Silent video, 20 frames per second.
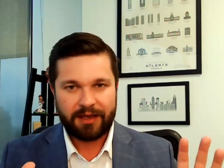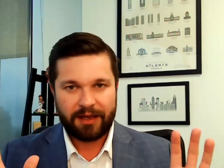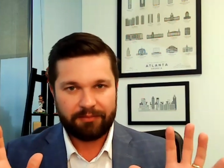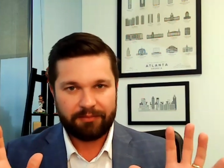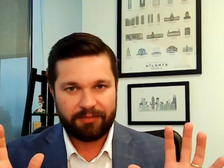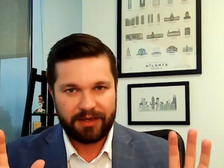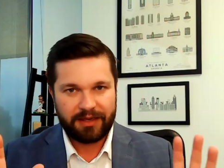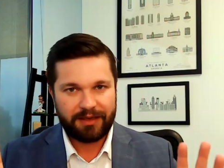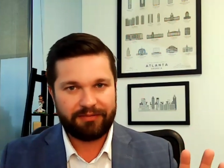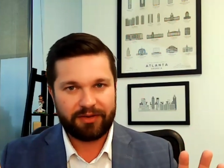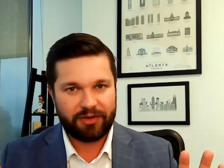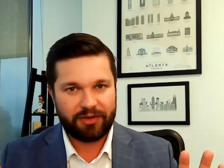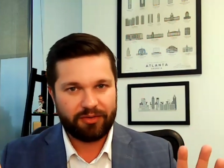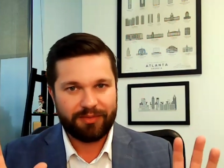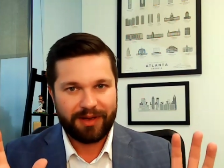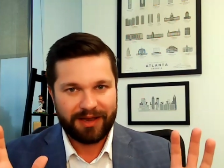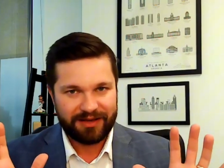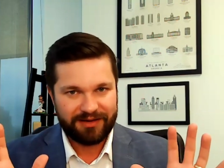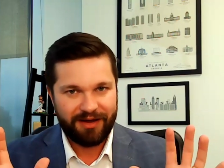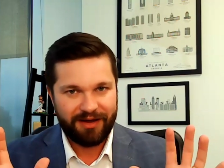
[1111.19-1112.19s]
I'm giving
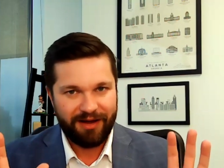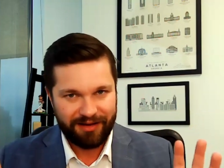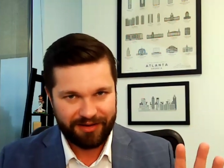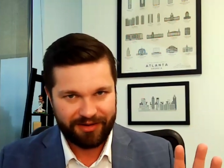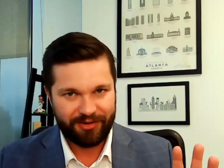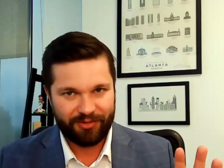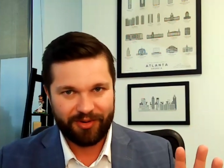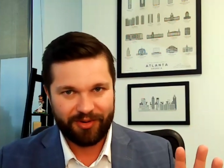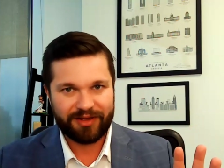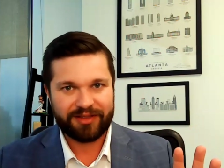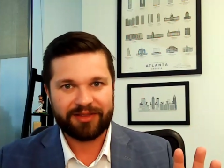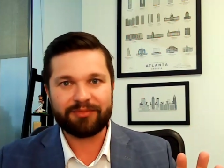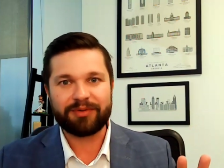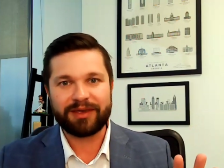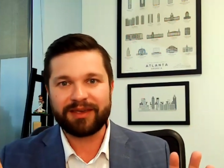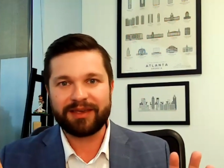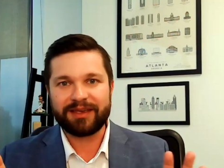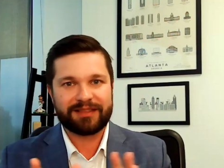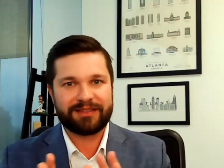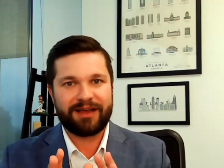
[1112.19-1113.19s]
you my taco
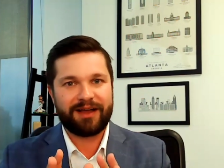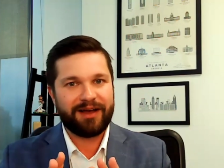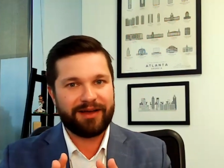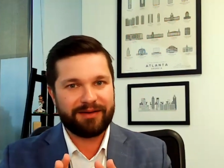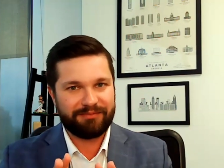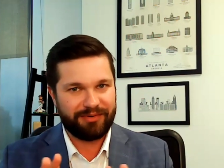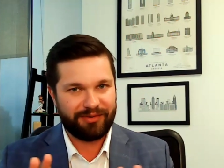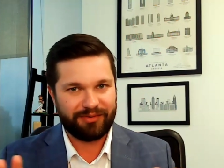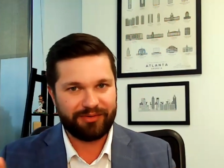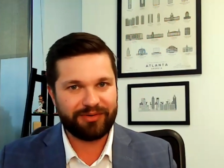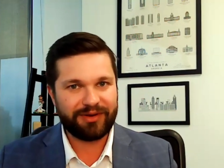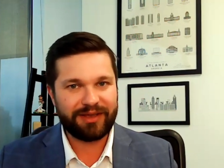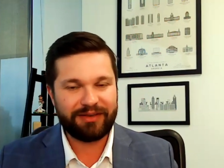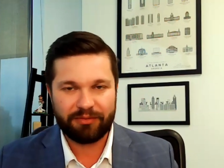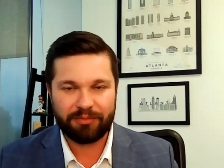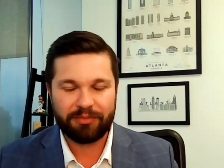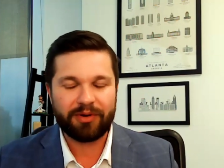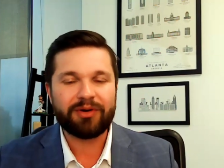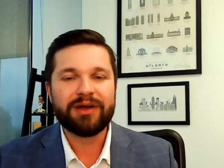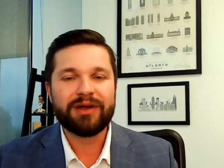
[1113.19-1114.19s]
recipe. It's
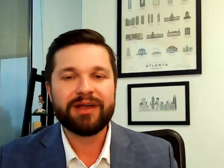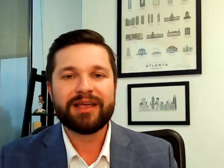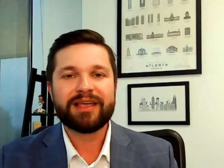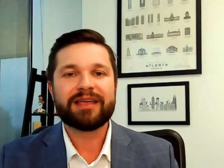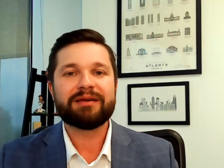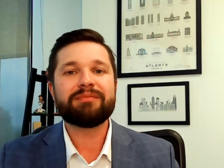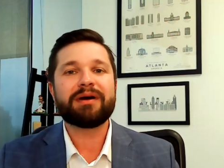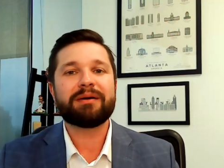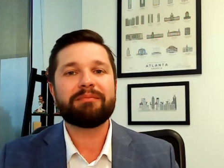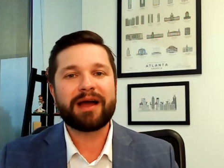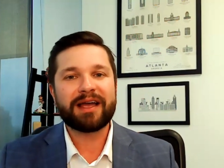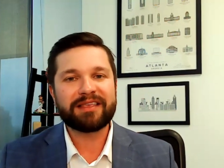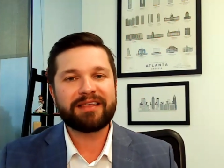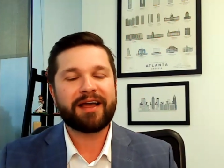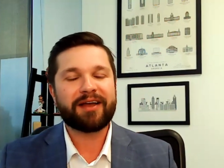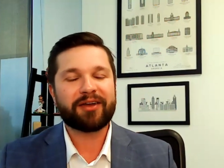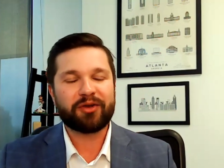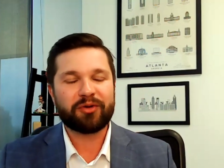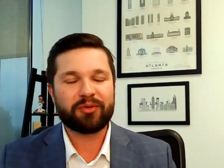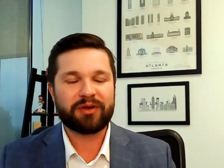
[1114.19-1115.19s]
unbelievable. And by my
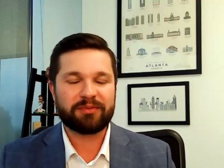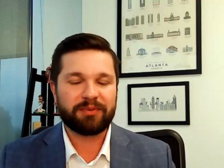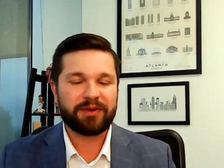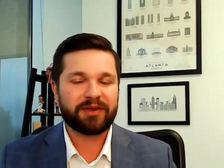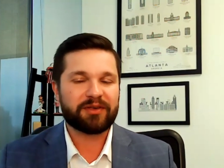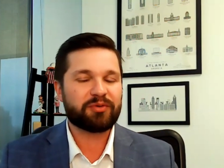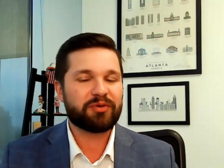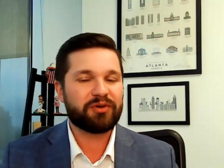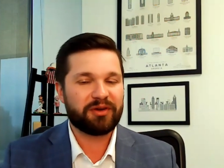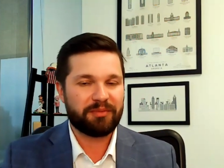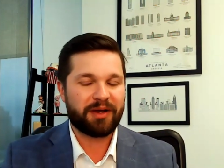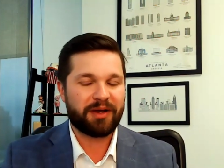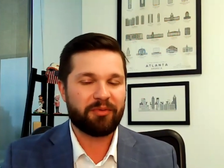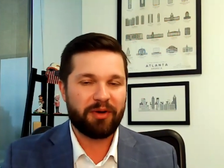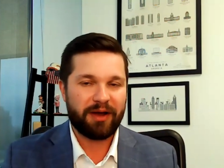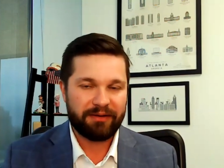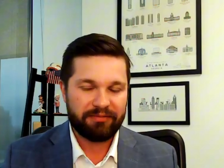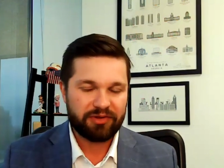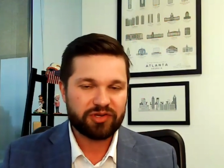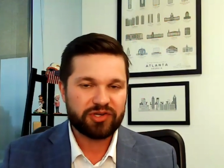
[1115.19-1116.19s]
taco recipe, it's really my
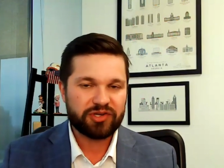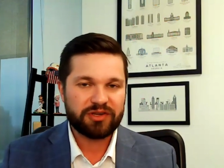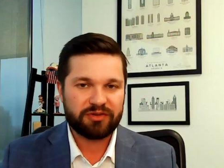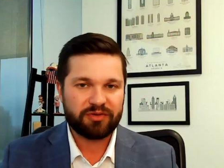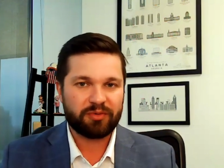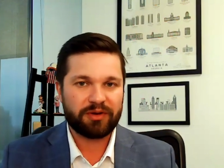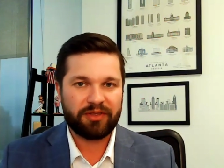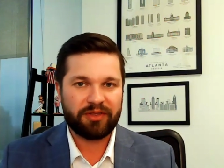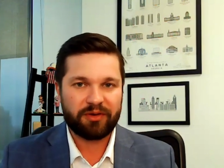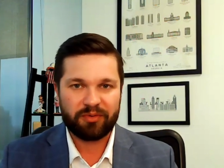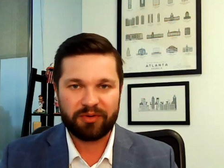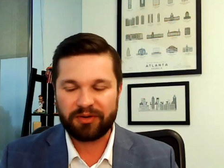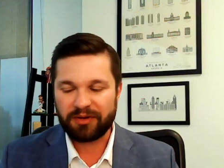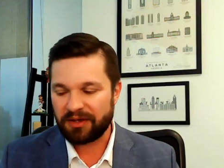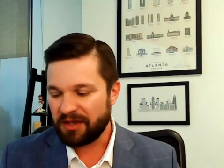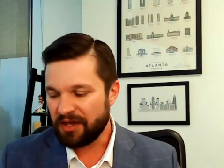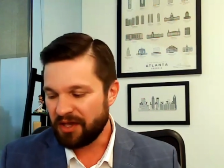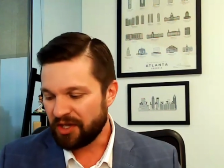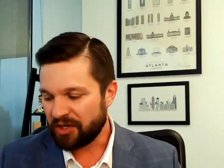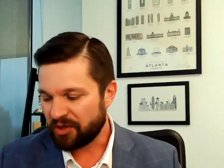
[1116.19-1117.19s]
wife's. She's the one that
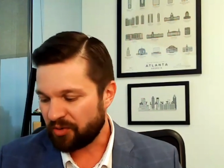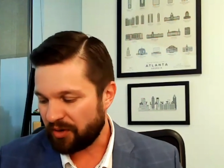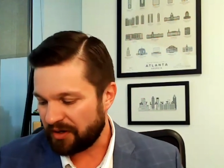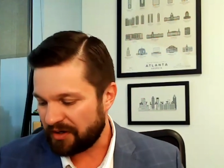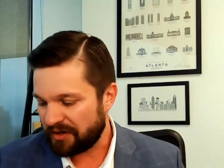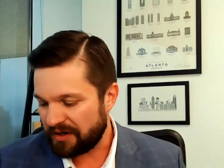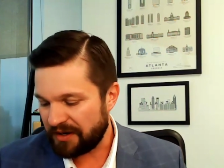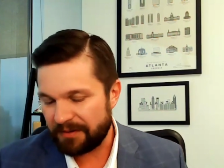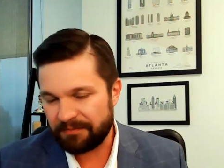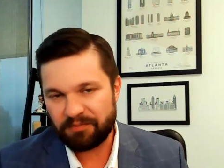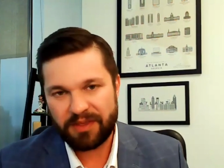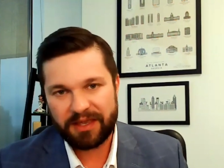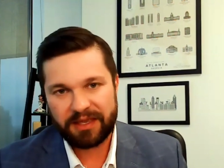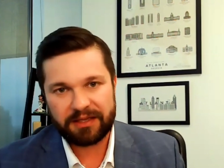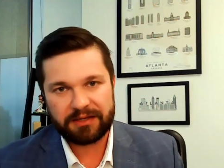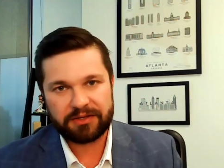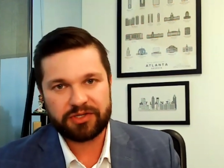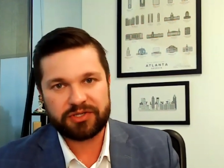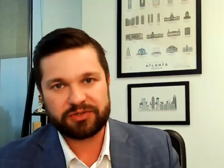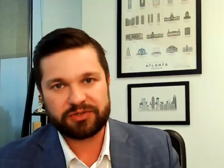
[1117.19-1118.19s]
really created it,
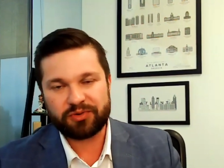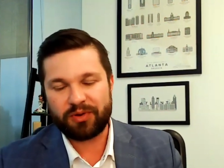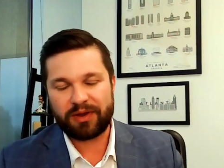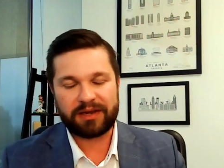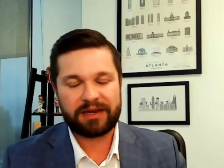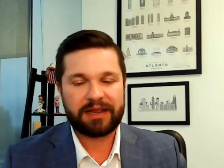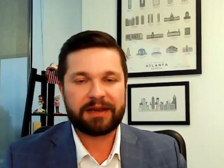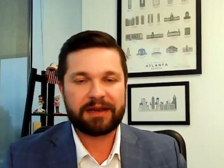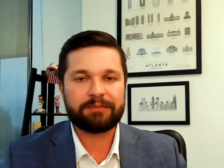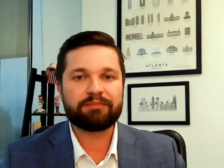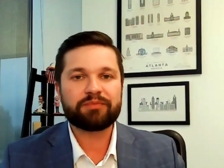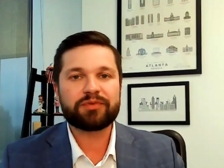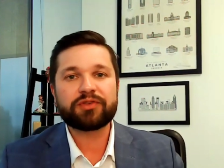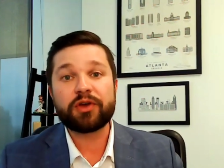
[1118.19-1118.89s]
and she's great at it.